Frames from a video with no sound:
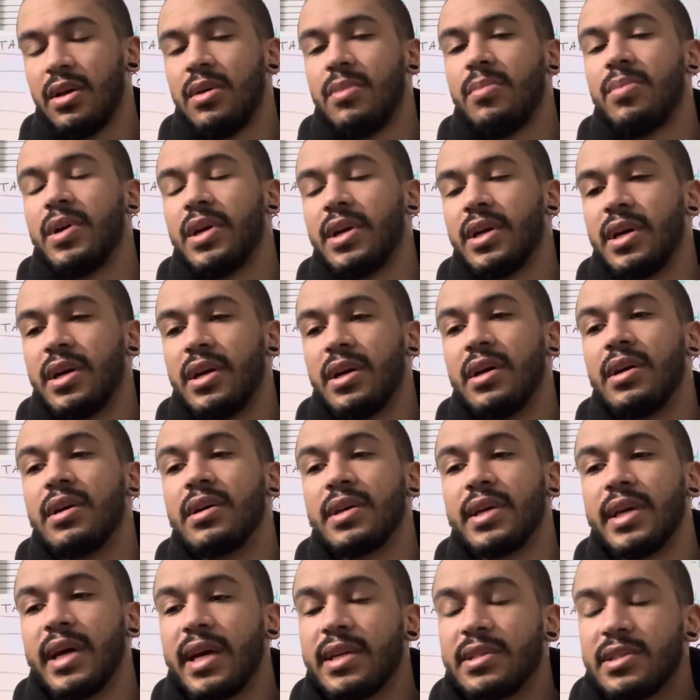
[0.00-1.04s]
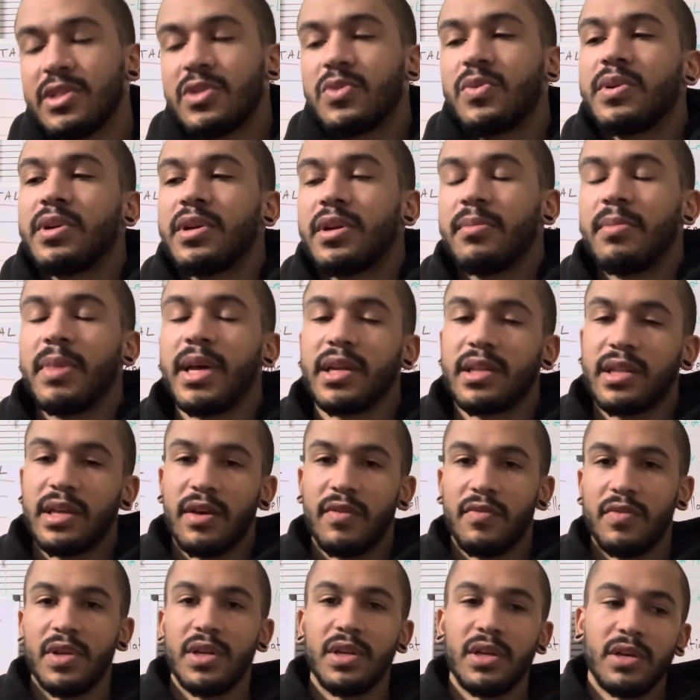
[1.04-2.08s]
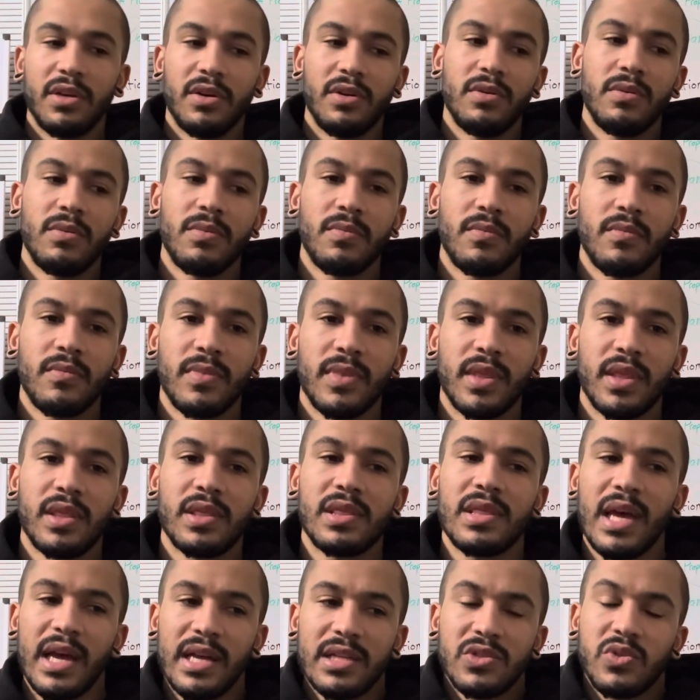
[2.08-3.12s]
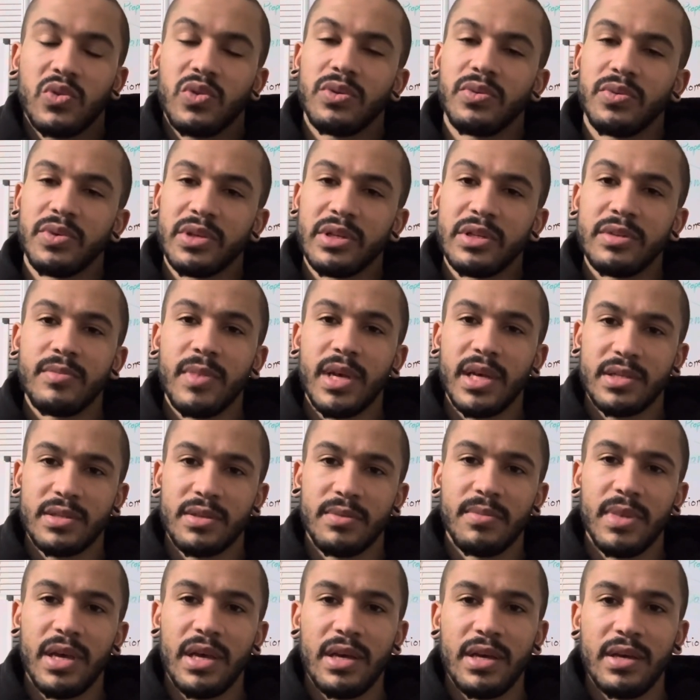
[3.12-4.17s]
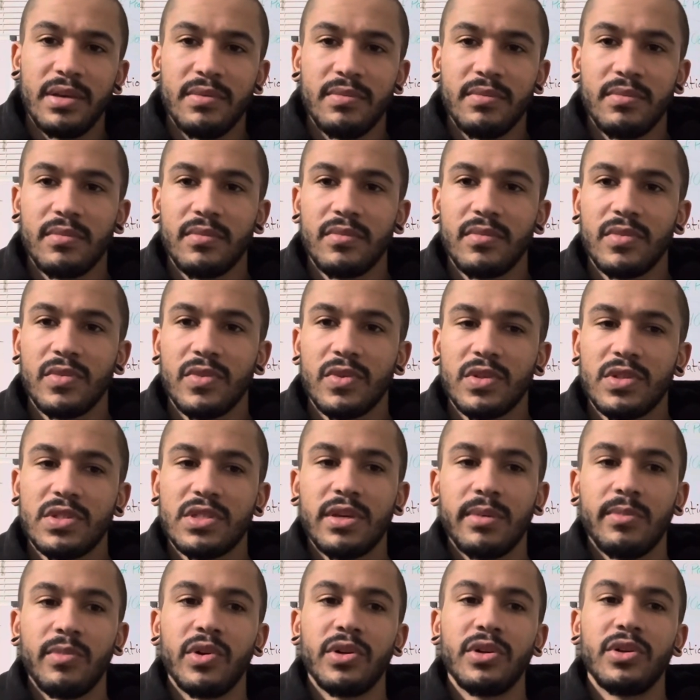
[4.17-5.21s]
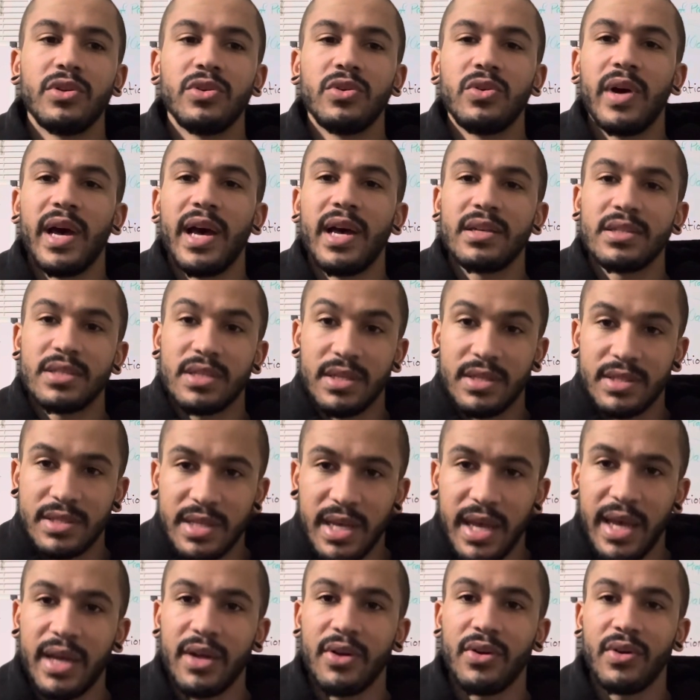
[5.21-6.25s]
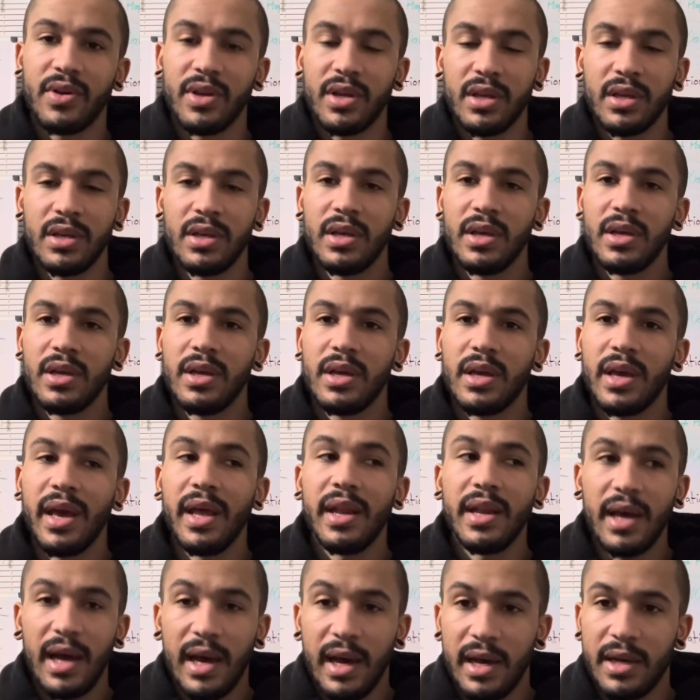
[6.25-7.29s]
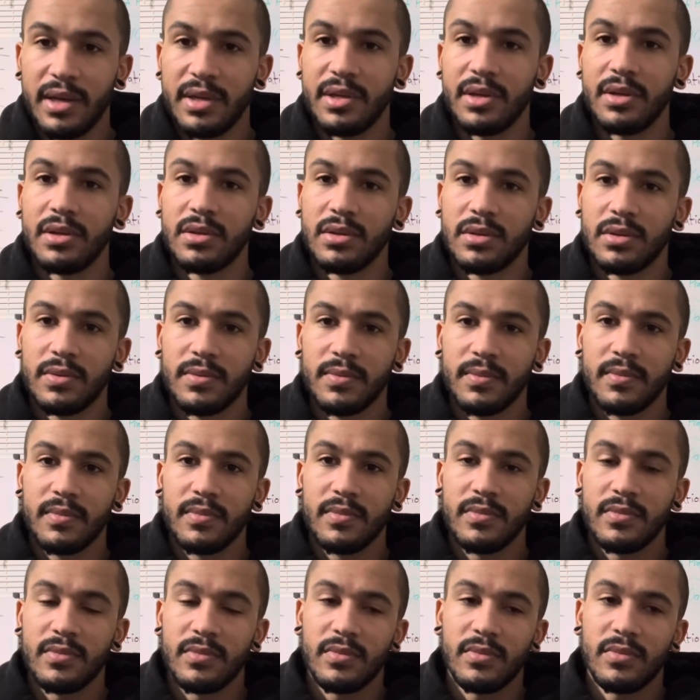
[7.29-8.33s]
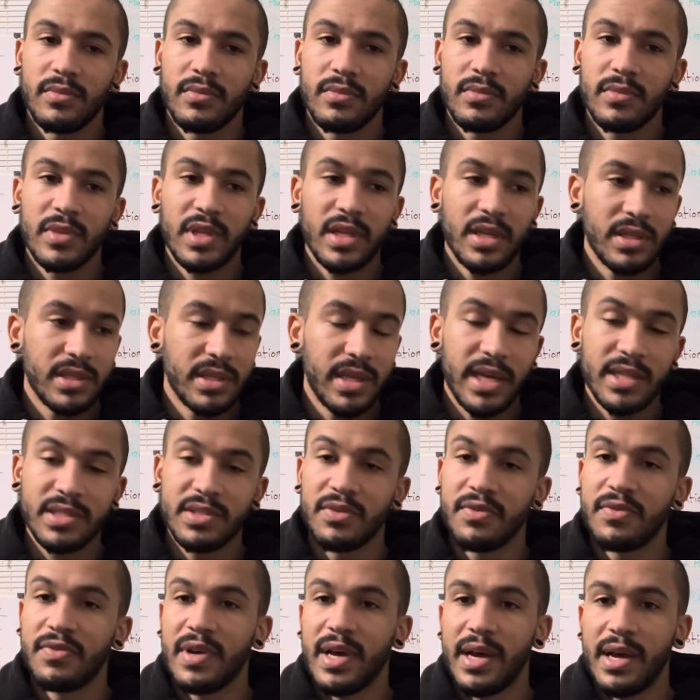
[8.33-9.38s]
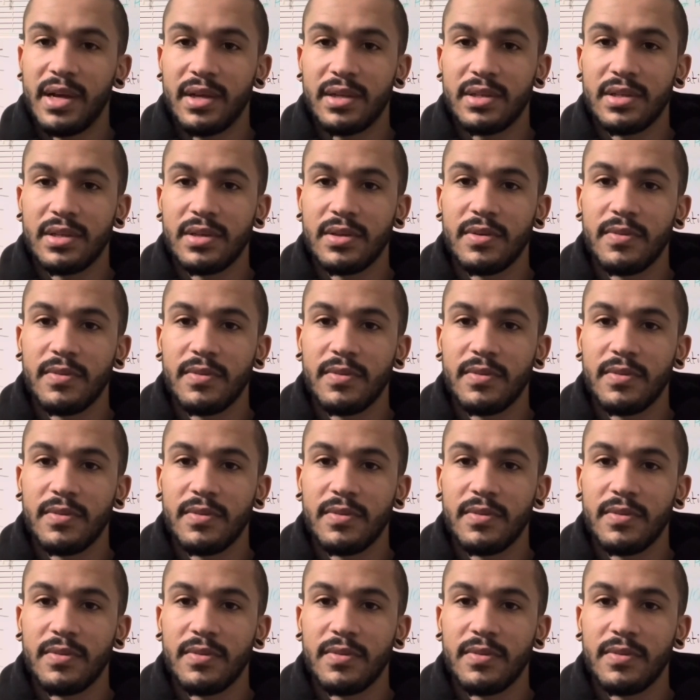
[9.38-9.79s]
But yeah, I just wanted to make that video. That's what really makes a man. Someone who has integrity and honor. That's a fact.